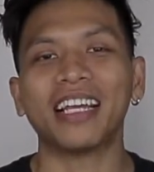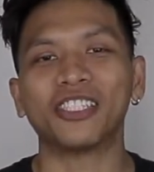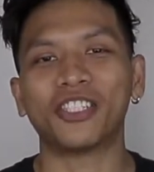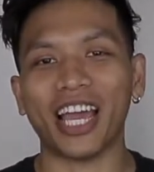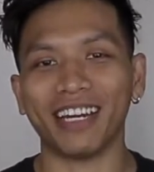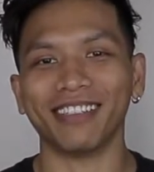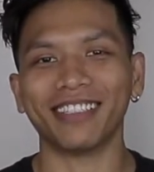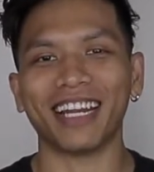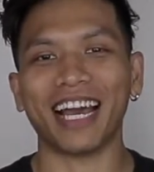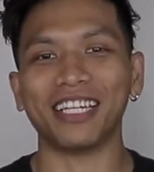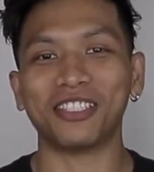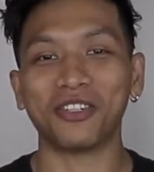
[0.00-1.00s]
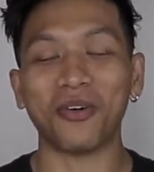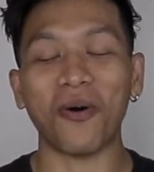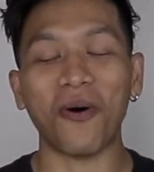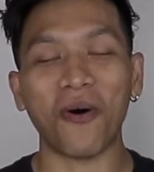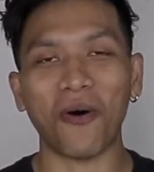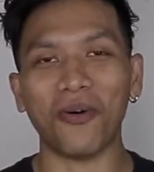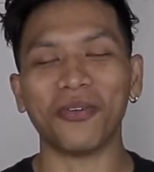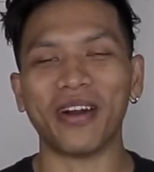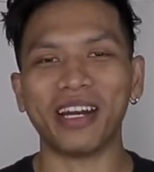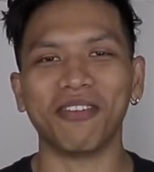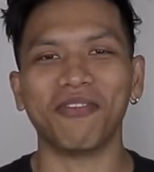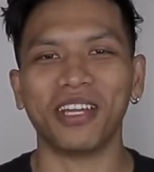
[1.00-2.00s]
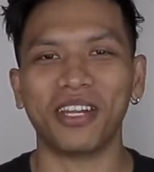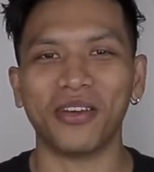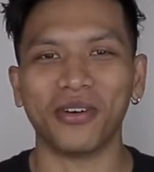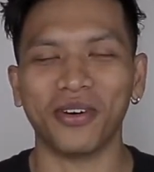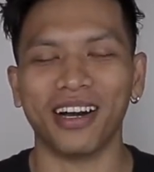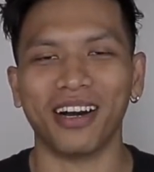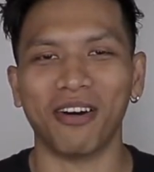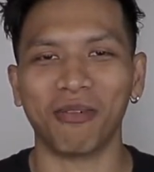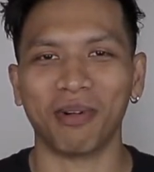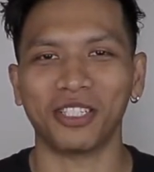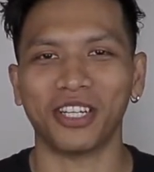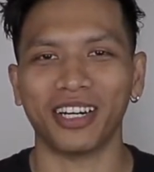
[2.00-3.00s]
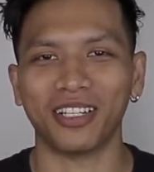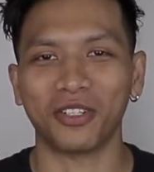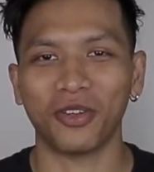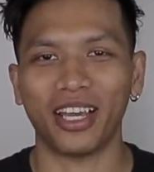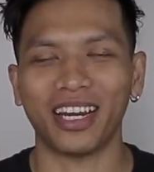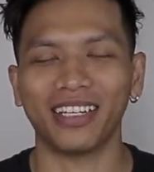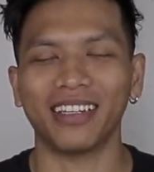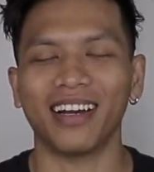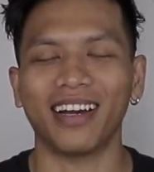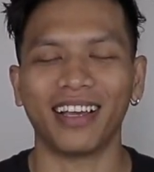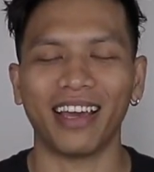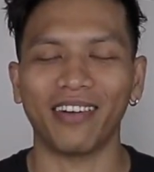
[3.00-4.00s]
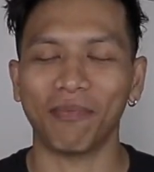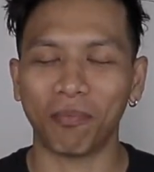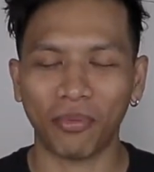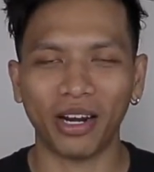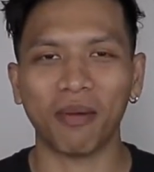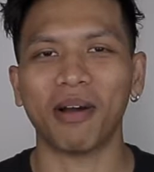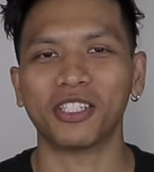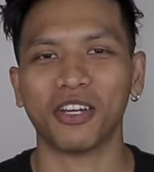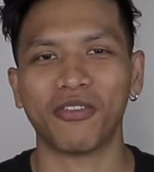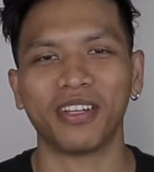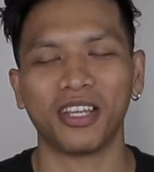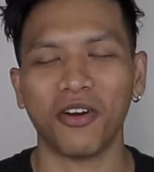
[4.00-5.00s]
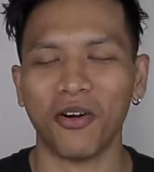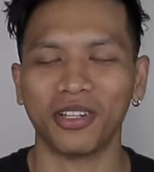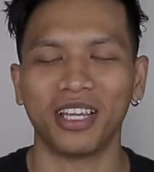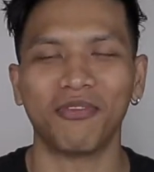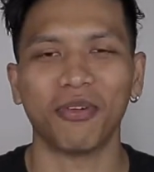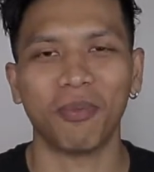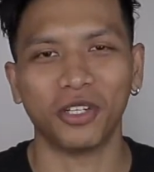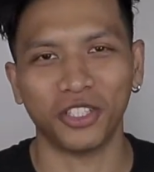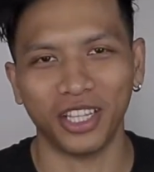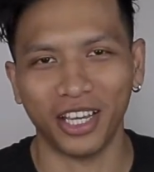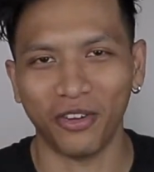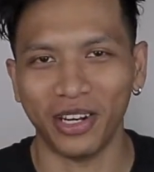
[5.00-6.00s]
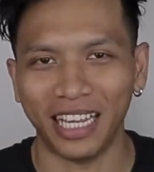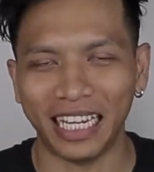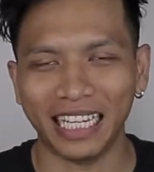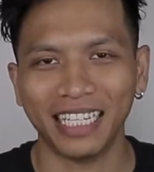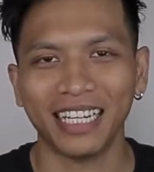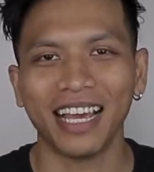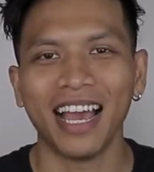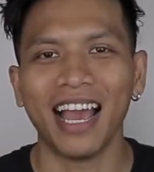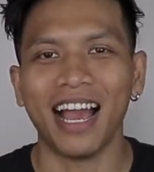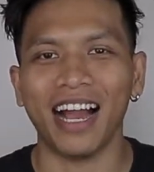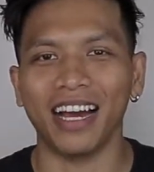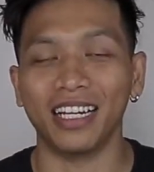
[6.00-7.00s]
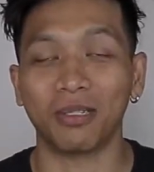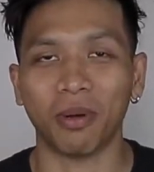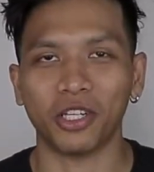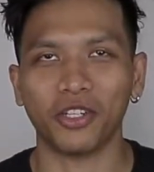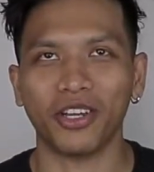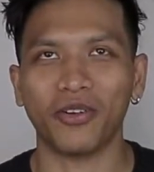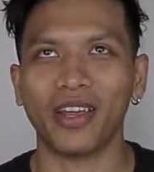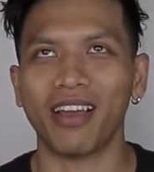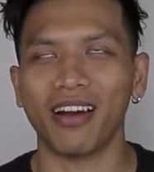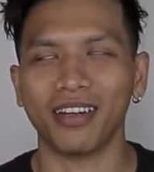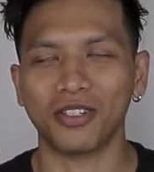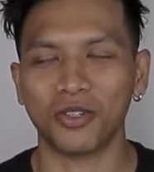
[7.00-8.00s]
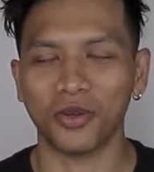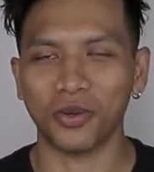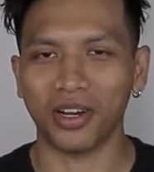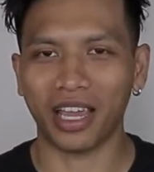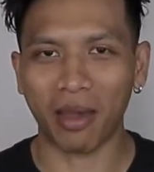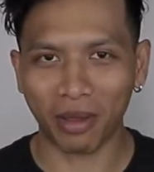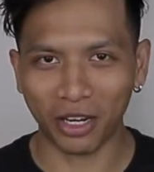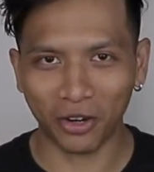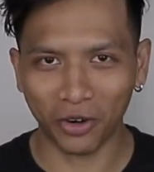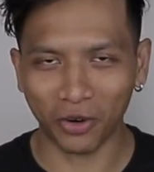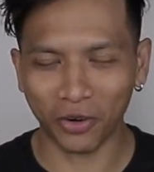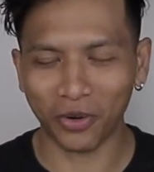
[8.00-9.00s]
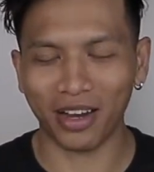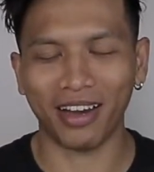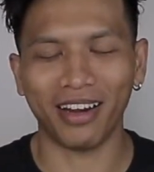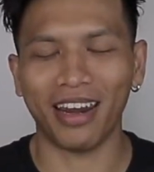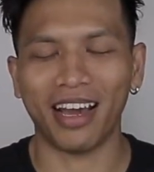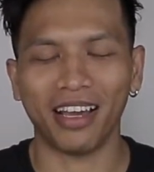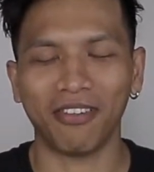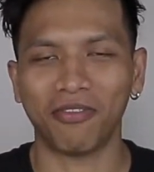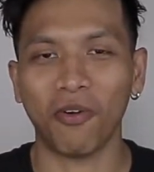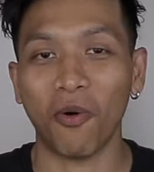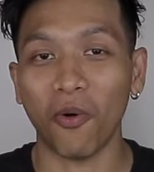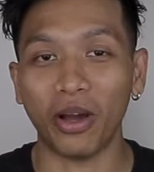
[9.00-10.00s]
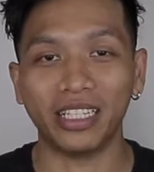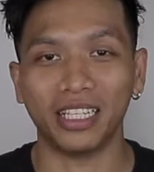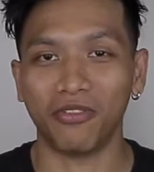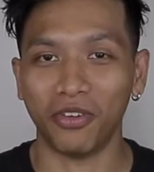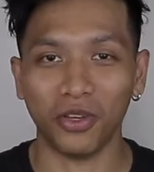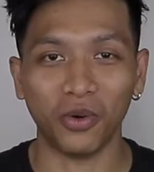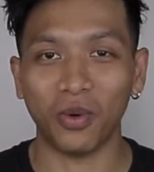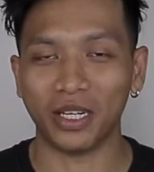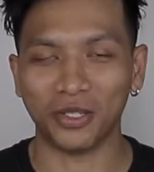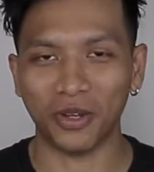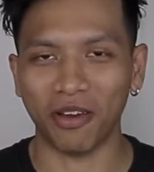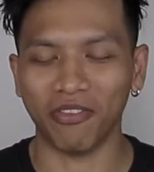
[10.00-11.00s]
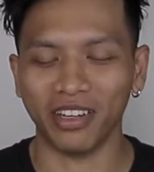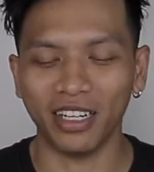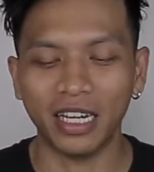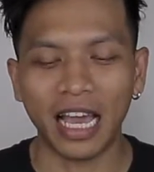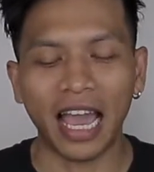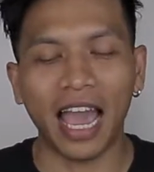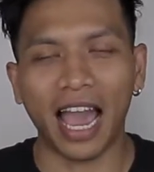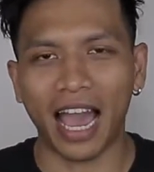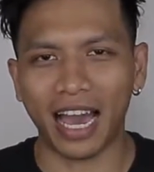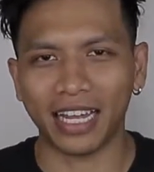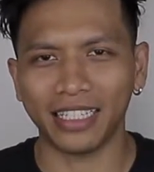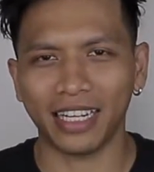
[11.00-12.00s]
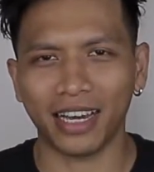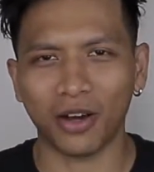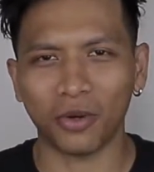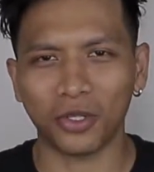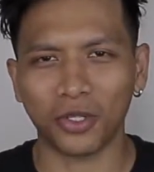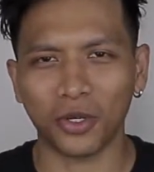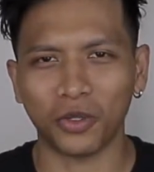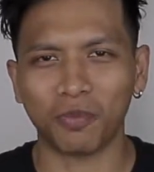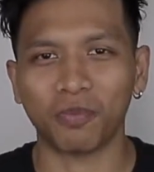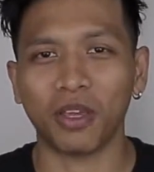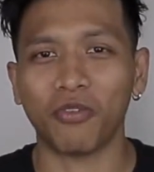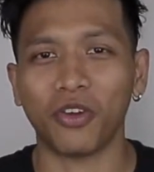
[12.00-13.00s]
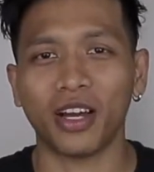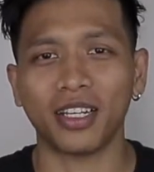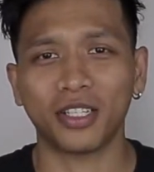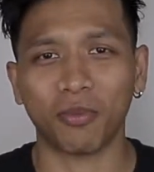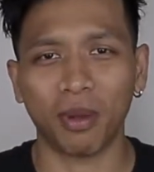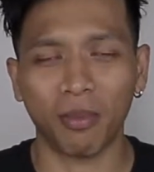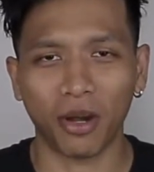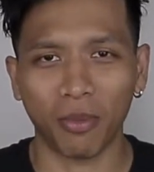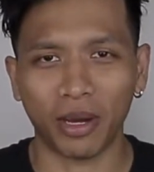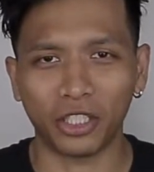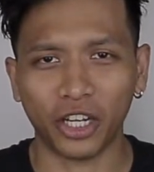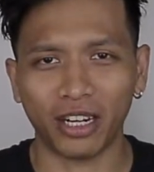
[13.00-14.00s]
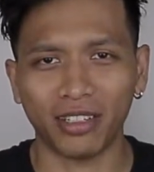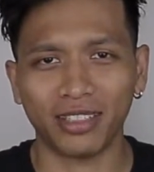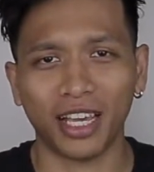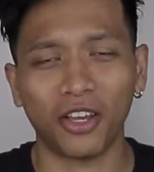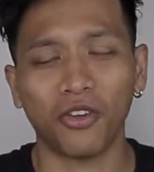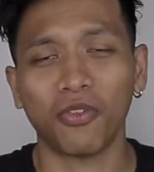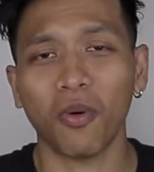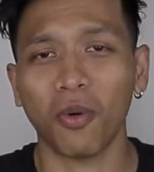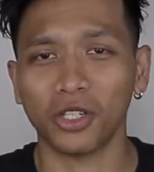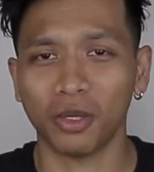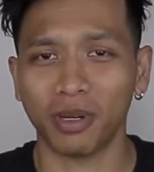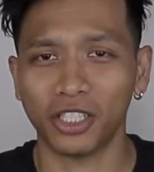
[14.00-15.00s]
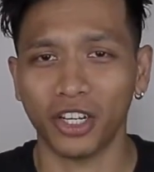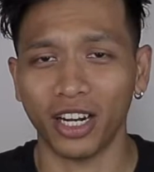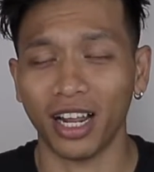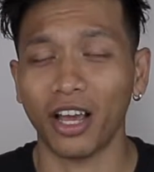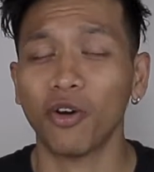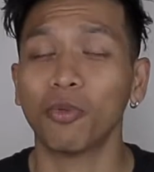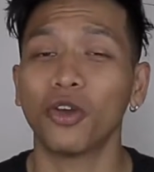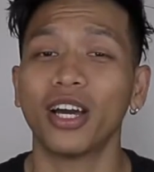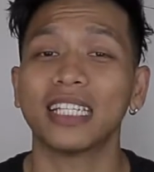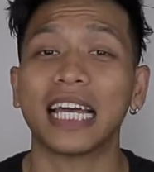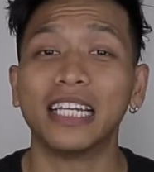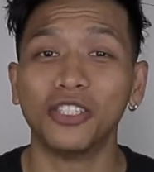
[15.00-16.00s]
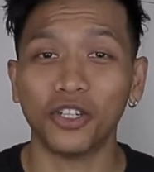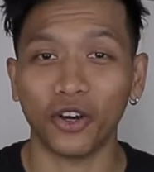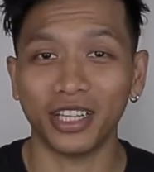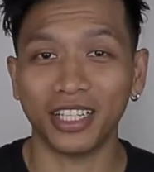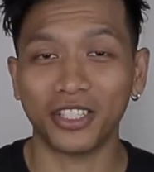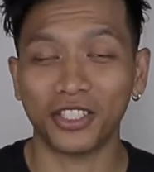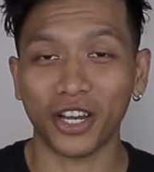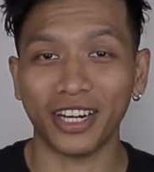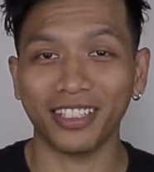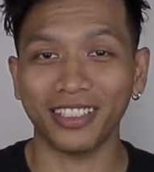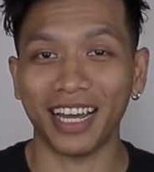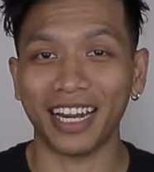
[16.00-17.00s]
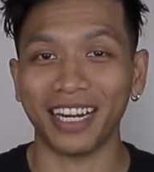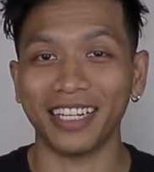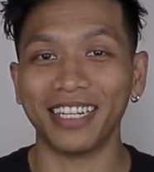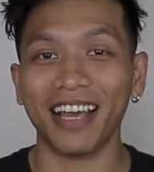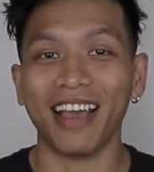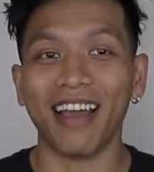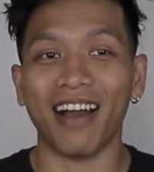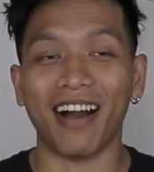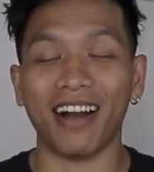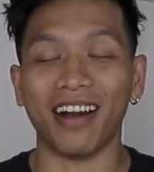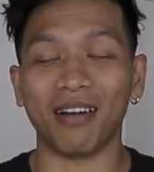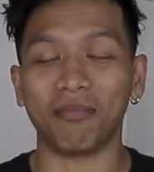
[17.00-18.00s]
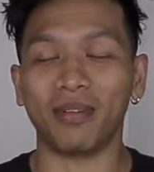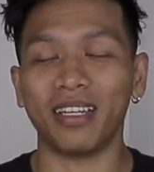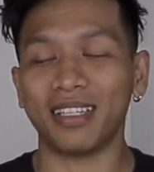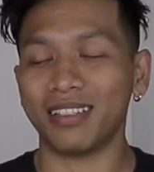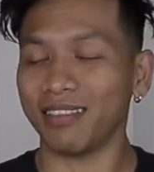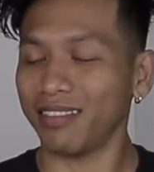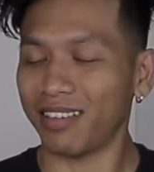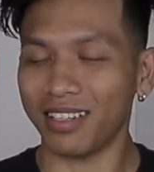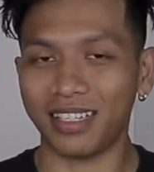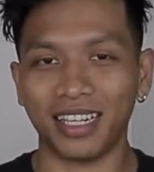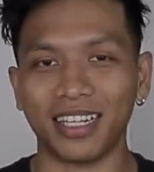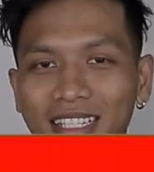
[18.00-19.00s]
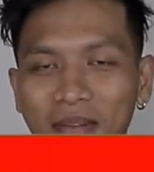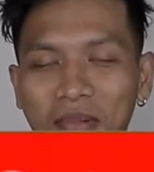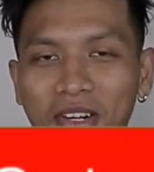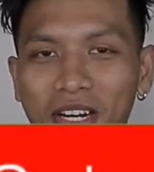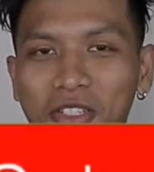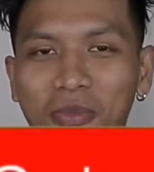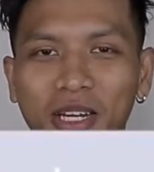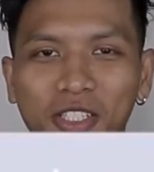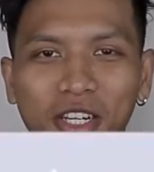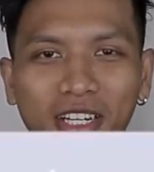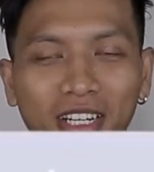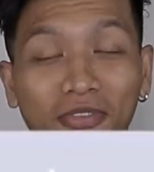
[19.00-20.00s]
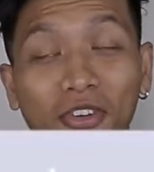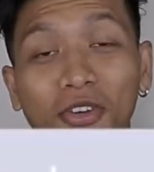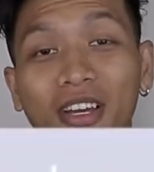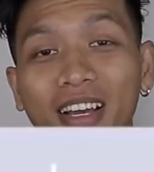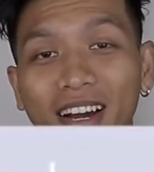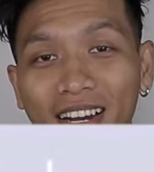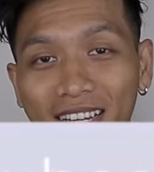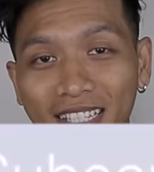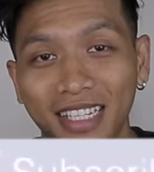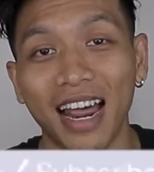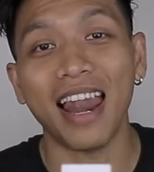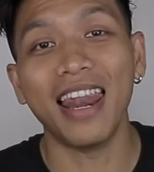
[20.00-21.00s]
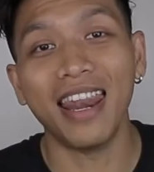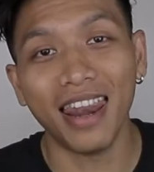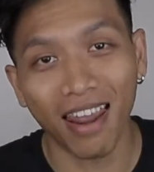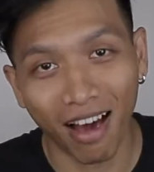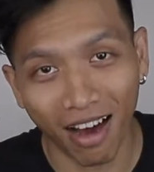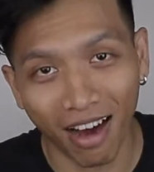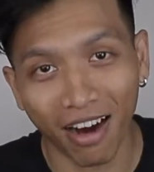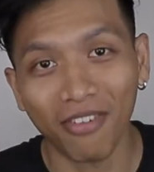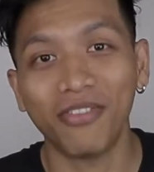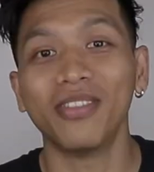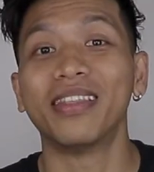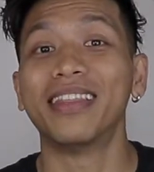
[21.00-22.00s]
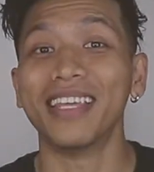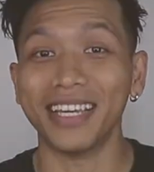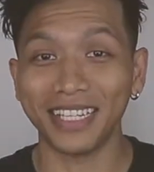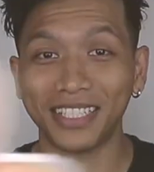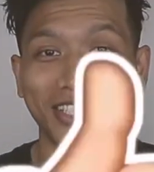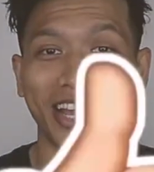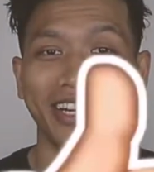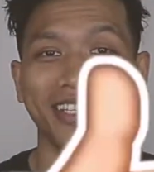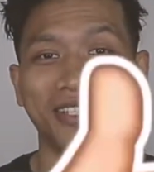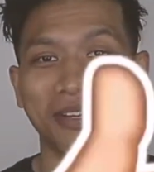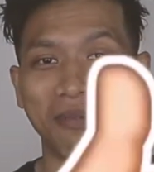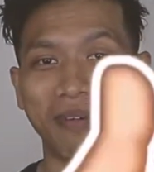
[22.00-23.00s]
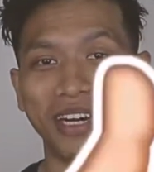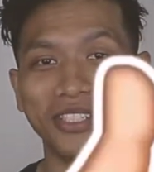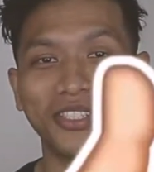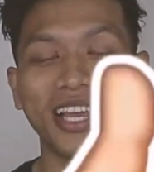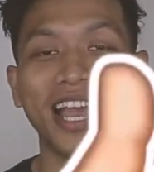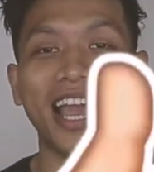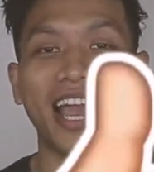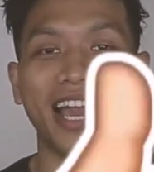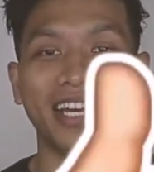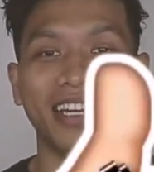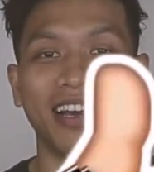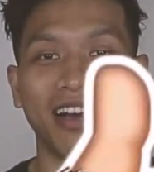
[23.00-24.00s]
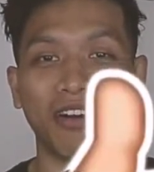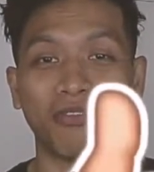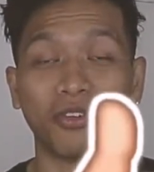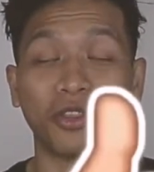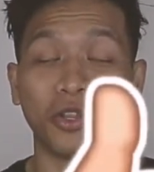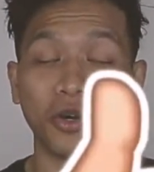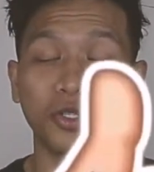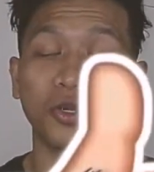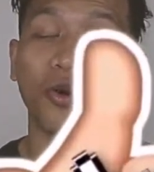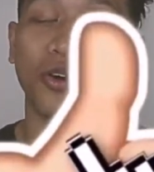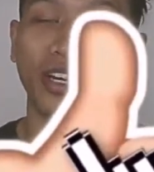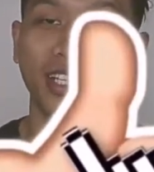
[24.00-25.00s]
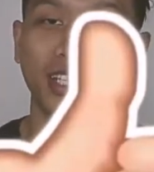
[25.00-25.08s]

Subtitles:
channel that I throw all random video on my channel, so you can get pretty much everything, all the information that you needed, and especially regards to cabin crew life or interview whatsoever. And also, if you guys stopping by my channel, thank you for watching my channel. I hope you guys enjoy this channel, and then please consider subscribe to my channel if you guys love this channel so much. And for those who already